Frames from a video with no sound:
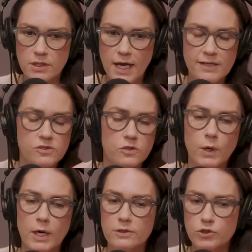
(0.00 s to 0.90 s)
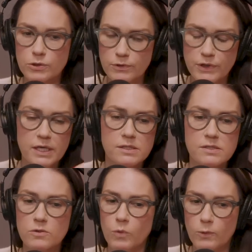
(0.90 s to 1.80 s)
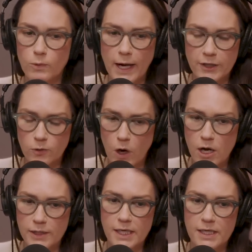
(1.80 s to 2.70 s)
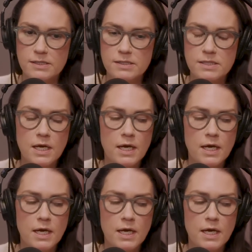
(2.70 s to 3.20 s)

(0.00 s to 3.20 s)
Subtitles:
as to what truth is, what right or wrong is.